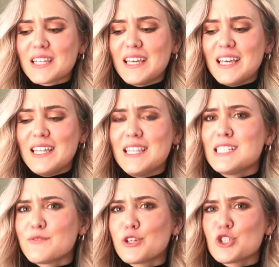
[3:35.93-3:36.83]
In
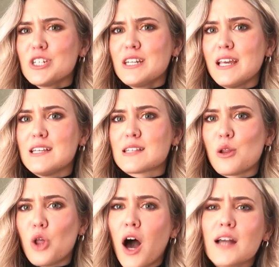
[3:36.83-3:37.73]
this version, he's a
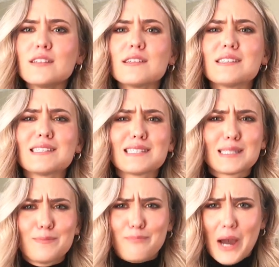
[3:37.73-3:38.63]
lot
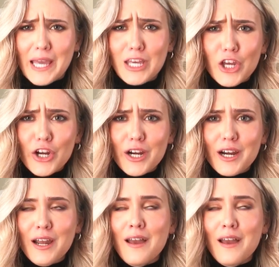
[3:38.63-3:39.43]
spikier.